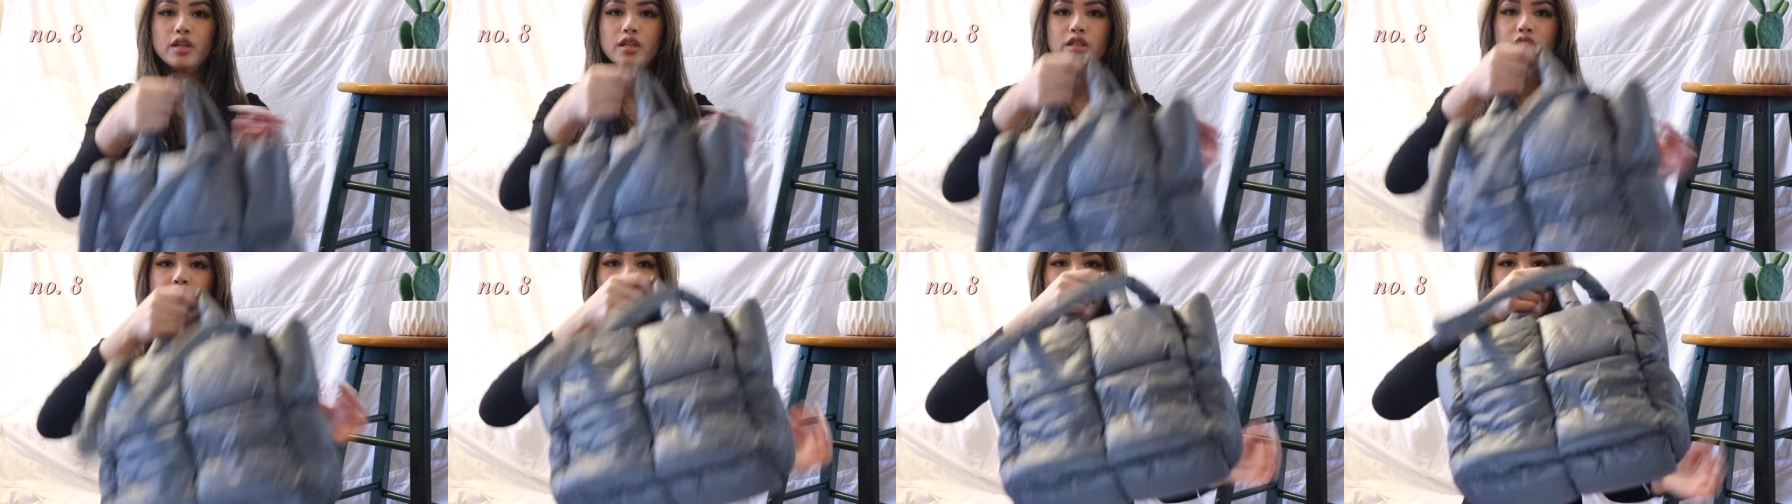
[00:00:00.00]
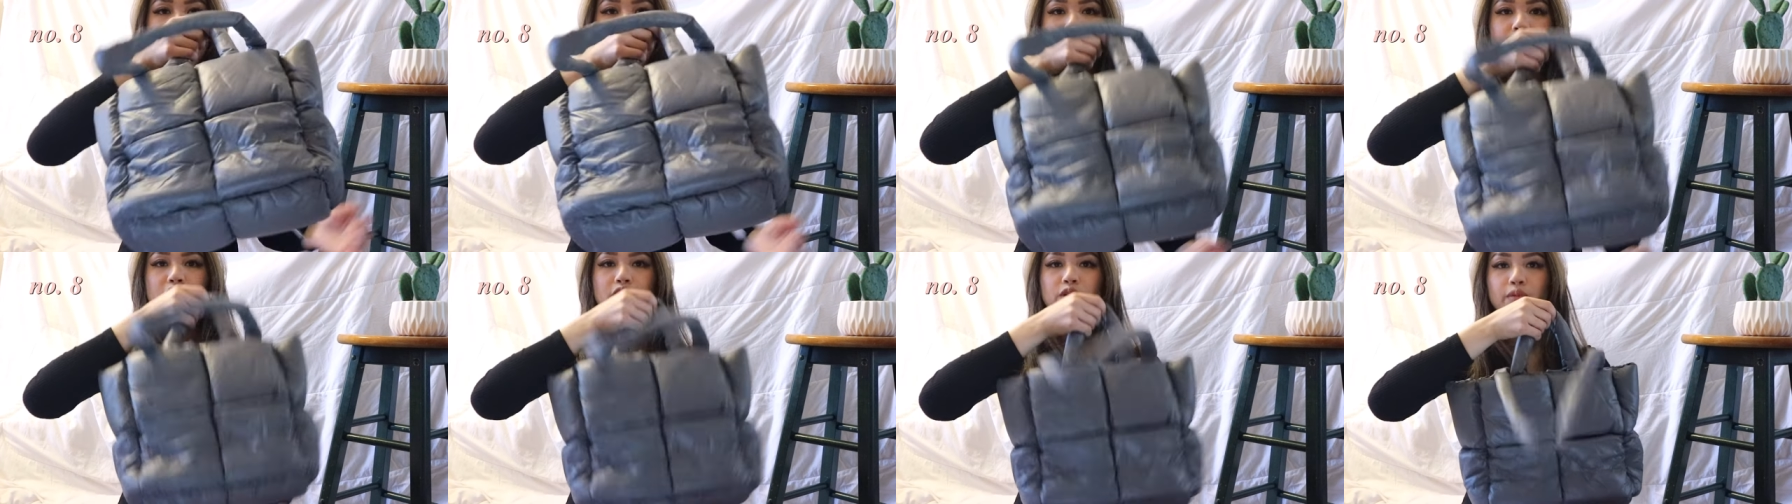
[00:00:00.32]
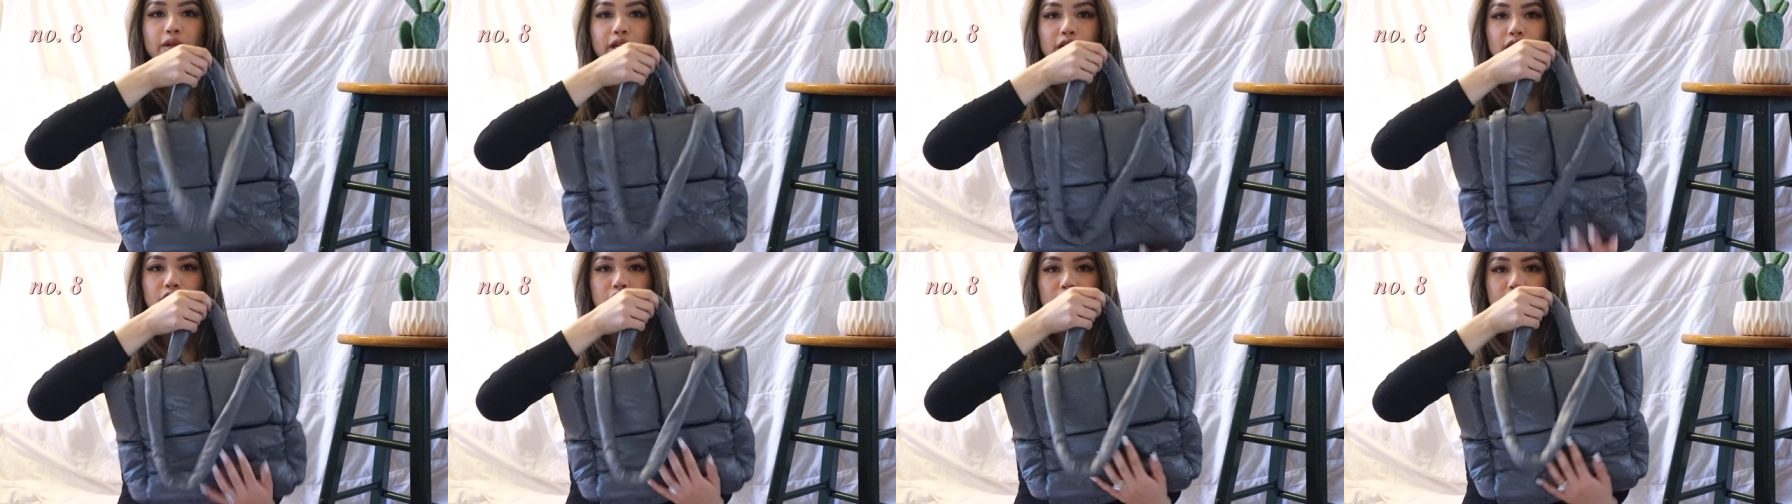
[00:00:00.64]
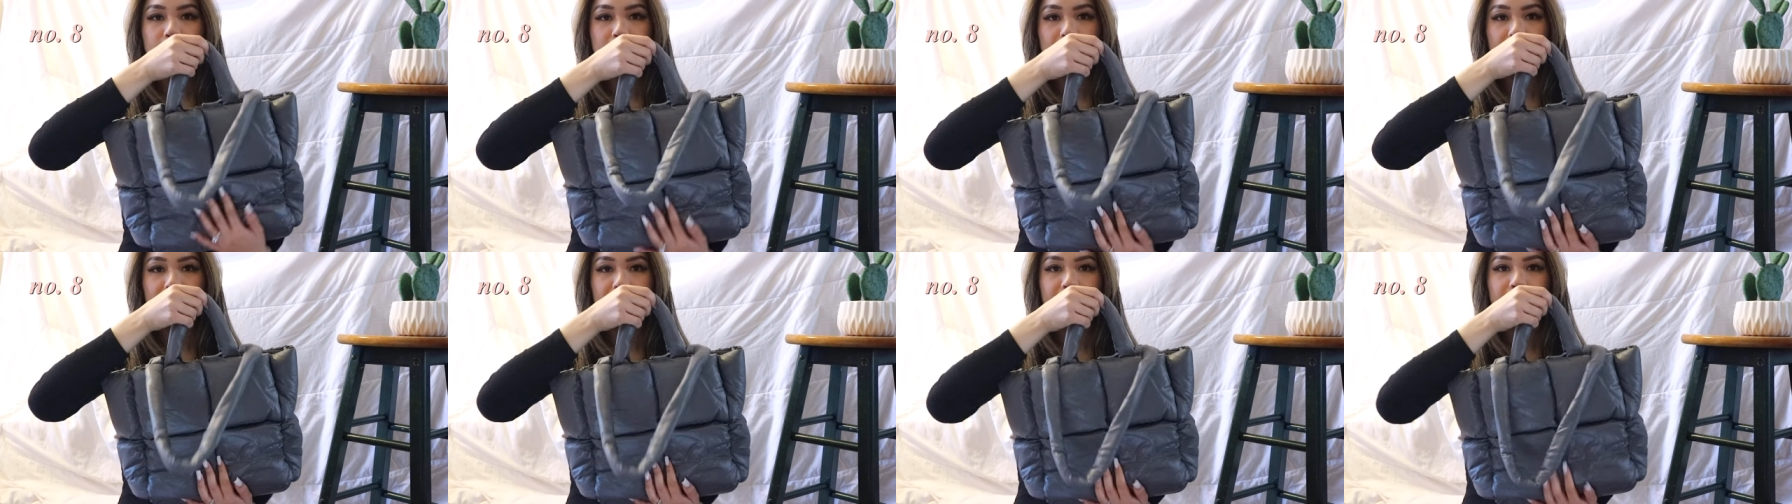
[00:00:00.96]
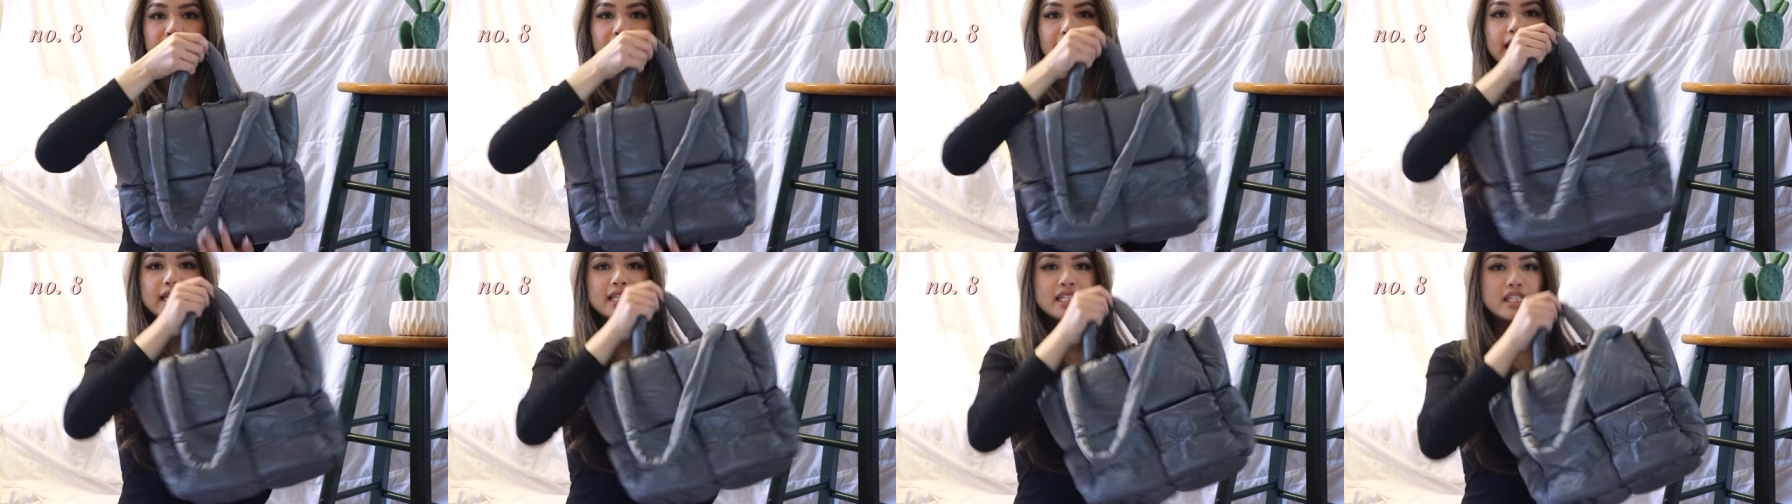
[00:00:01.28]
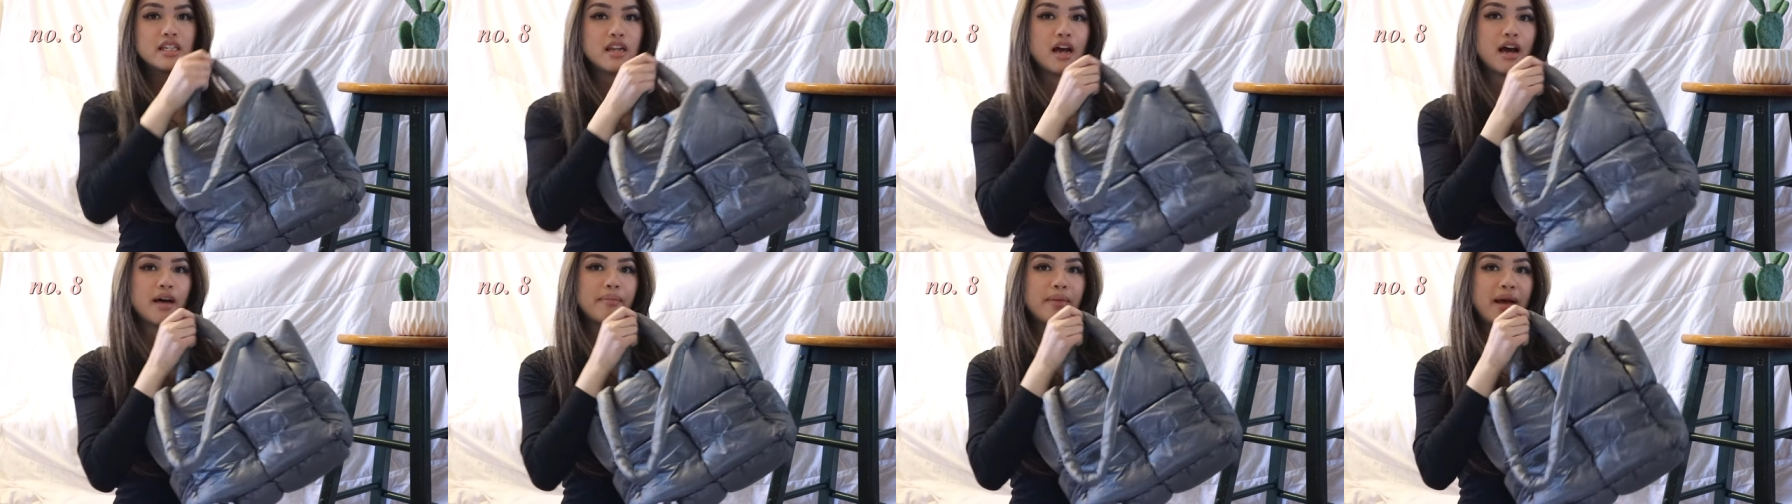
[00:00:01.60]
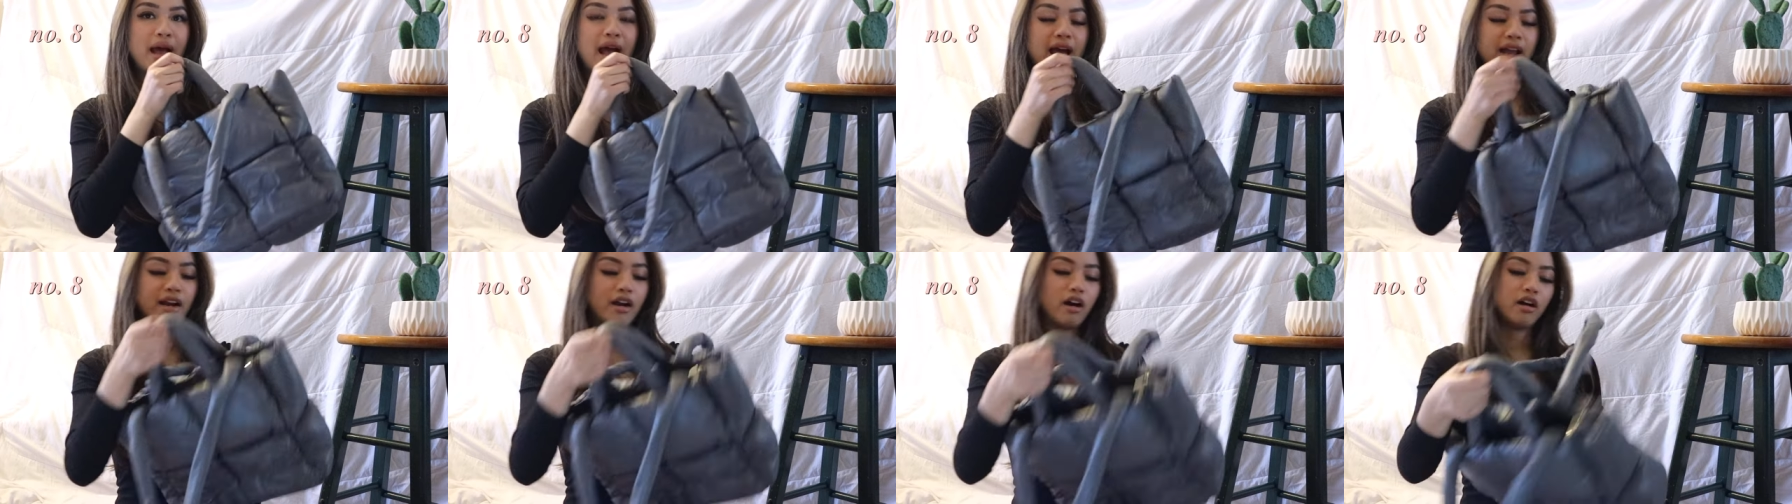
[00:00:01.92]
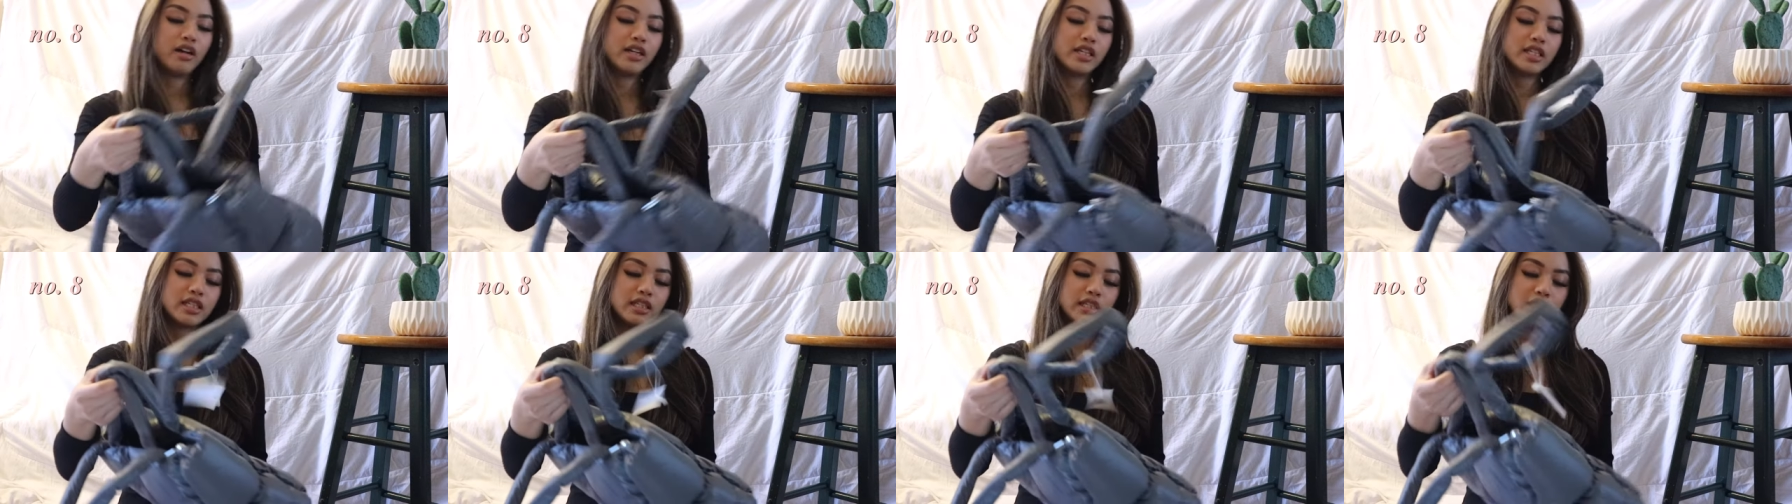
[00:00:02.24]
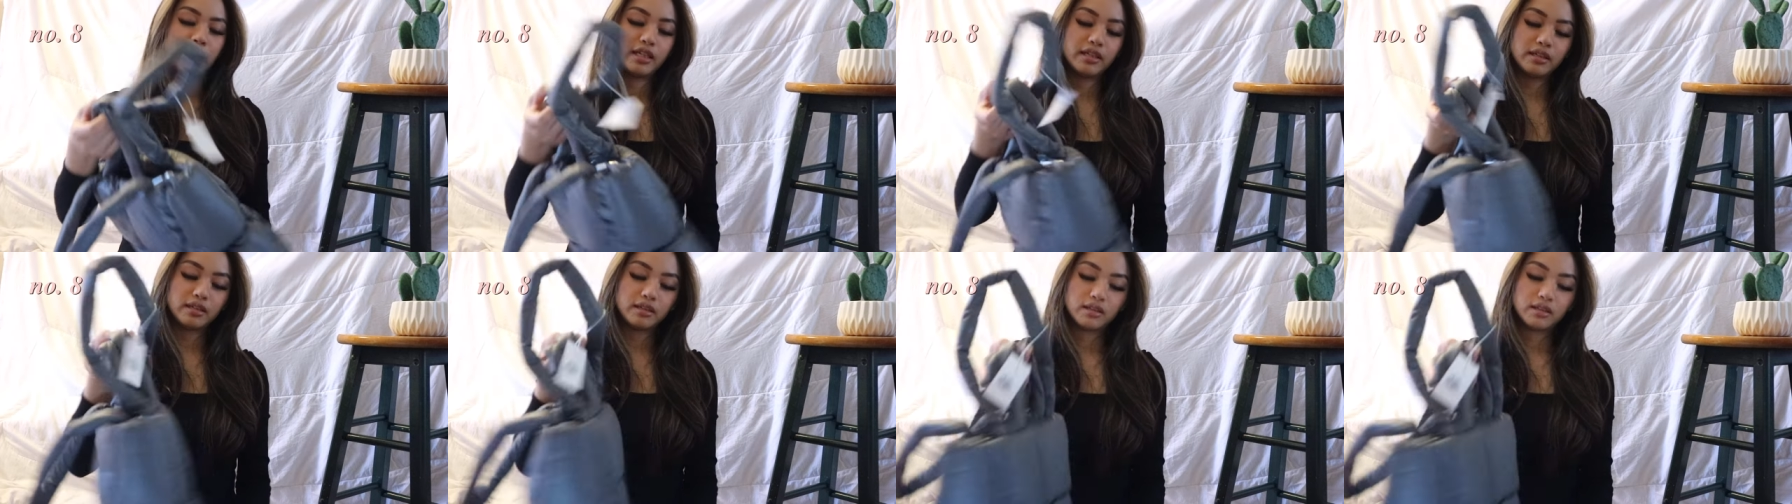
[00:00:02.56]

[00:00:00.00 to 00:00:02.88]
So this is what it looks like. It's not bad, honestly.